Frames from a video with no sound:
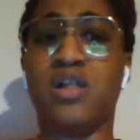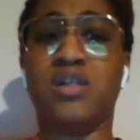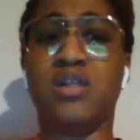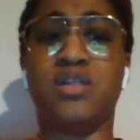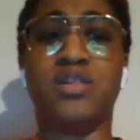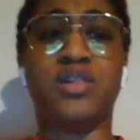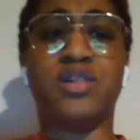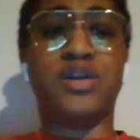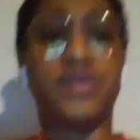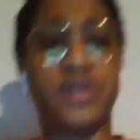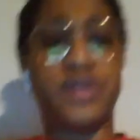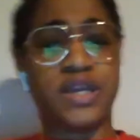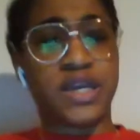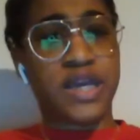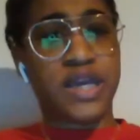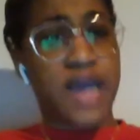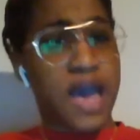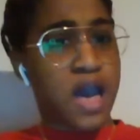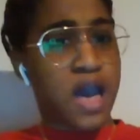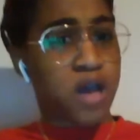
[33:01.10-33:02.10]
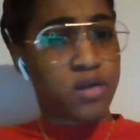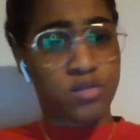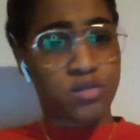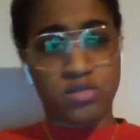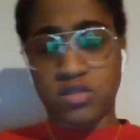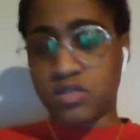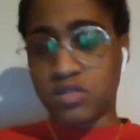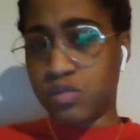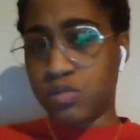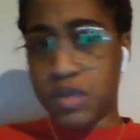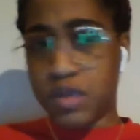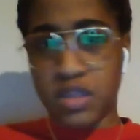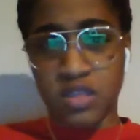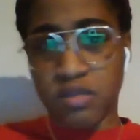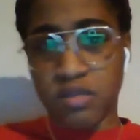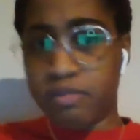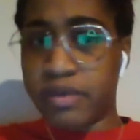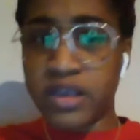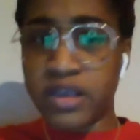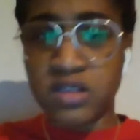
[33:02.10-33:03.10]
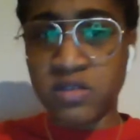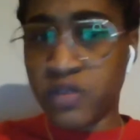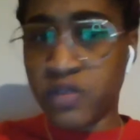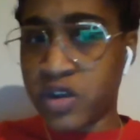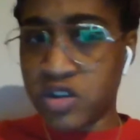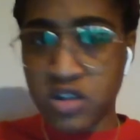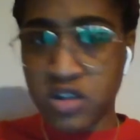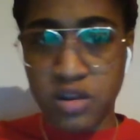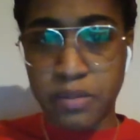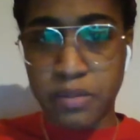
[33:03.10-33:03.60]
learning how to be the best version of